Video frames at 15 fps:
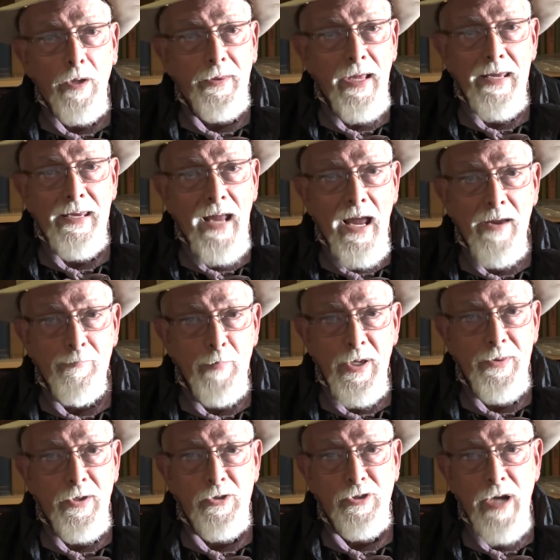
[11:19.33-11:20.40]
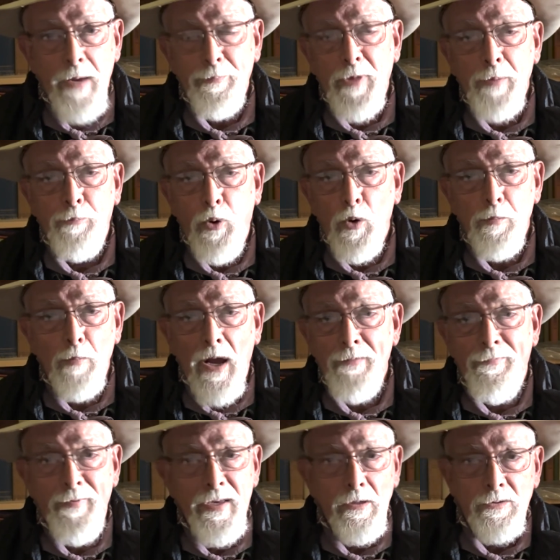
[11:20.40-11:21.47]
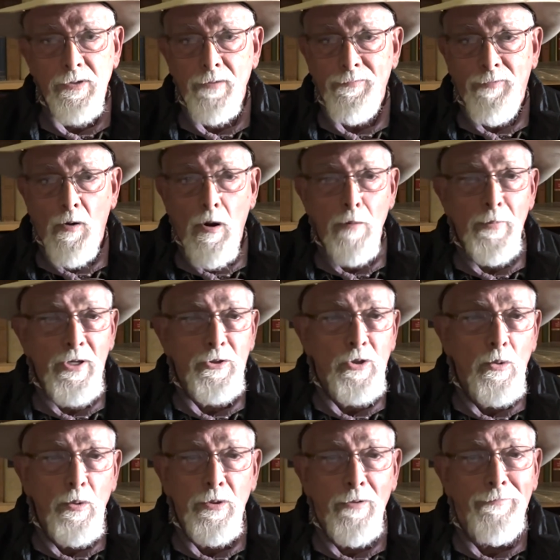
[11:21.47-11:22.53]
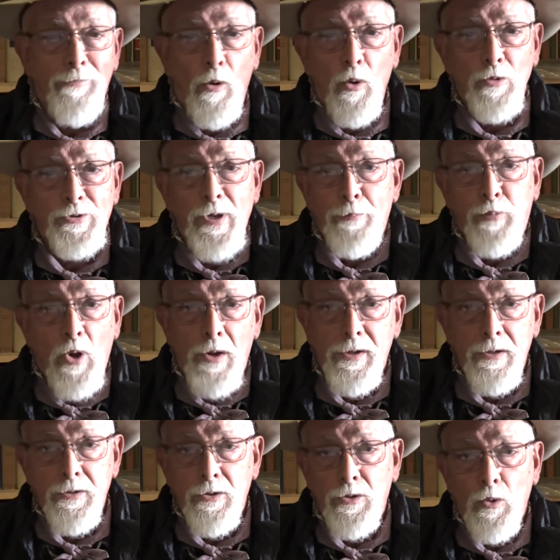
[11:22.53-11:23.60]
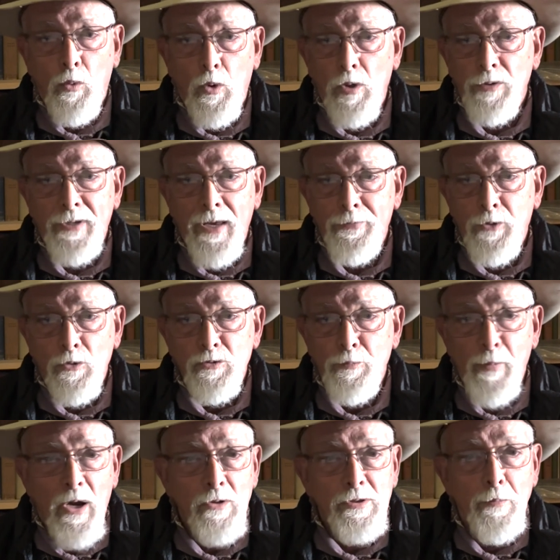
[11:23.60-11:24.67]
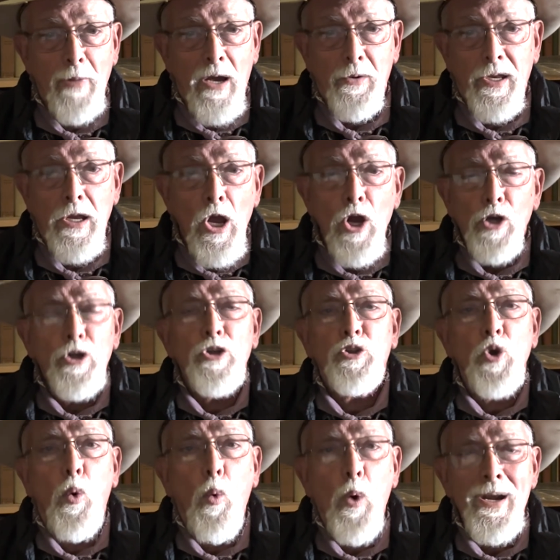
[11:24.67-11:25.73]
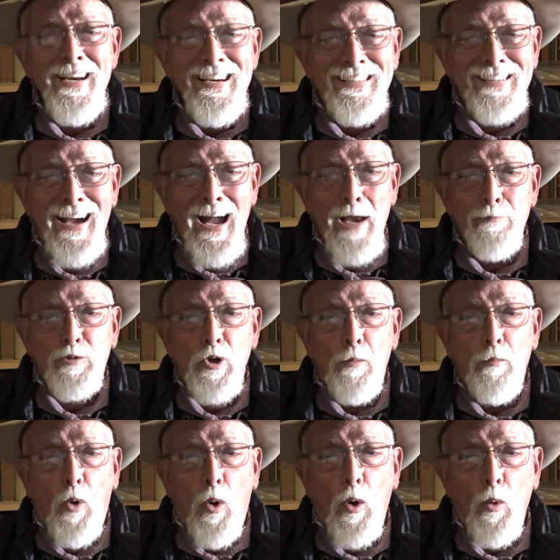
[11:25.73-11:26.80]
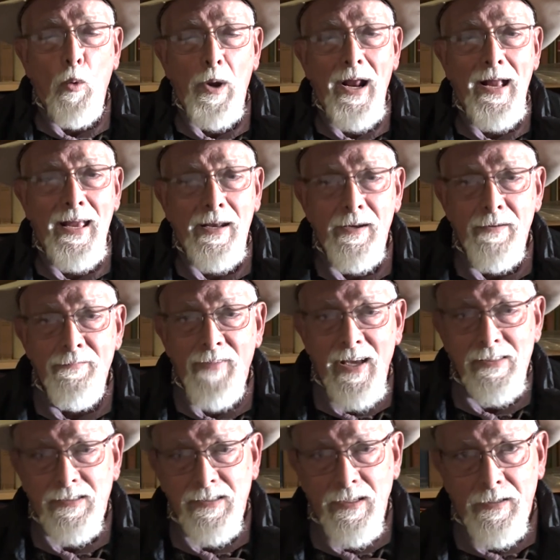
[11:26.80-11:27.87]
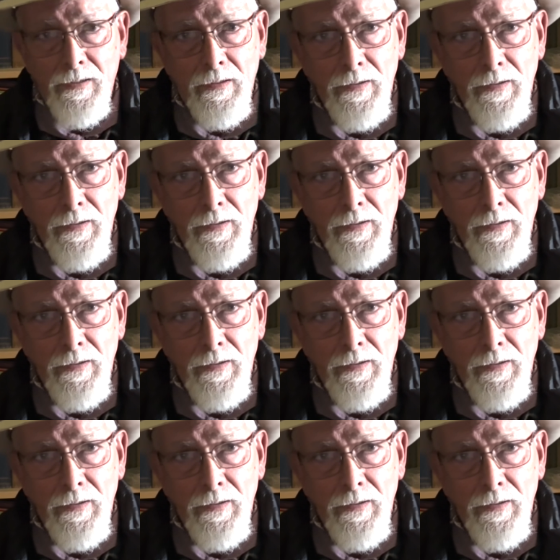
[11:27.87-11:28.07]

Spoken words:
they gave me, the shape they put my fields and farm into, and the foals they brought into the world had those mares amounting to 20 times or more what I had invested.